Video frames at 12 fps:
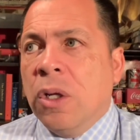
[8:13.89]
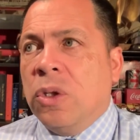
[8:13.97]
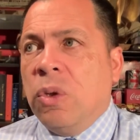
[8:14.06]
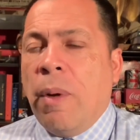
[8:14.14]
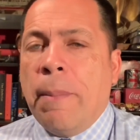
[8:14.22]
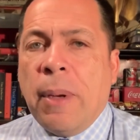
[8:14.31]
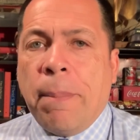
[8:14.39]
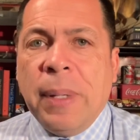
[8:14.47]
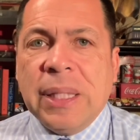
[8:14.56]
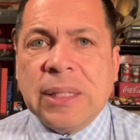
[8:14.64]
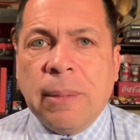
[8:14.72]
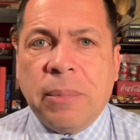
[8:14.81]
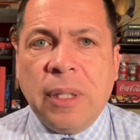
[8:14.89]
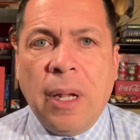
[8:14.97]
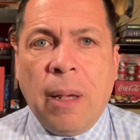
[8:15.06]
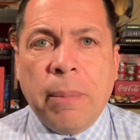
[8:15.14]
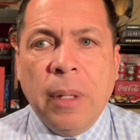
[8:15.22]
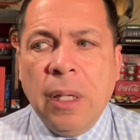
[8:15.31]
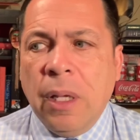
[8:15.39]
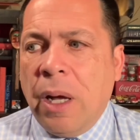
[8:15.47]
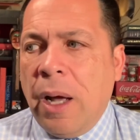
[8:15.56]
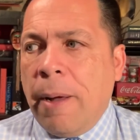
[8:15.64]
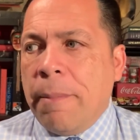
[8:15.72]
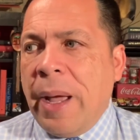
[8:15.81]
Do you want me to pick something up?
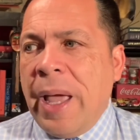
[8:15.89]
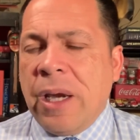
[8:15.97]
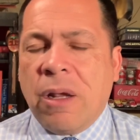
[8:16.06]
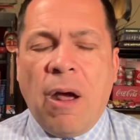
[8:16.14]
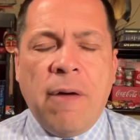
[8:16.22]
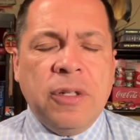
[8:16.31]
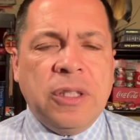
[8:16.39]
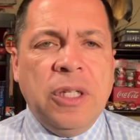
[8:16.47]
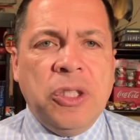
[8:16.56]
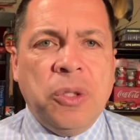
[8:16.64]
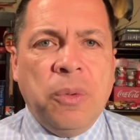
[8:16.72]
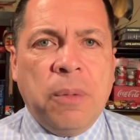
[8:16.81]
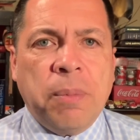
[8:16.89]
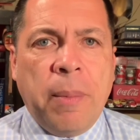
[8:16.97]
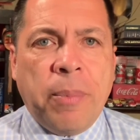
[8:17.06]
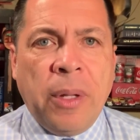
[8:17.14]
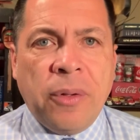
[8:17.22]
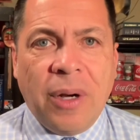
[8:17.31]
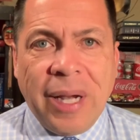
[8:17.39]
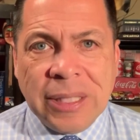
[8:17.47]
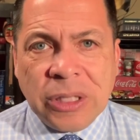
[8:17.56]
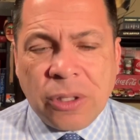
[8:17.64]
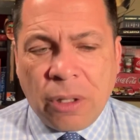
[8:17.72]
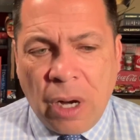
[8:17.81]
I had a conversation with my brother
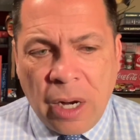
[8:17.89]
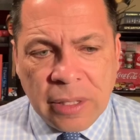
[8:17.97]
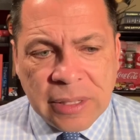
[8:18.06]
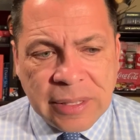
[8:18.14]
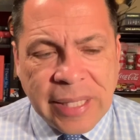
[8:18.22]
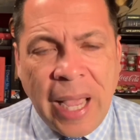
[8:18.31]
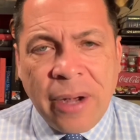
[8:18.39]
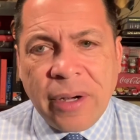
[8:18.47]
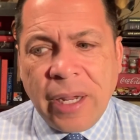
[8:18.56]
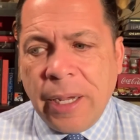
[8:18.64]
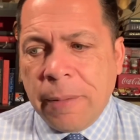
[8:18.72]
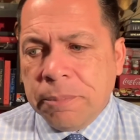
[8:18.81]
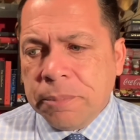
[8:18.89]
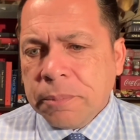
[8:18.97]
Lester on Saturday,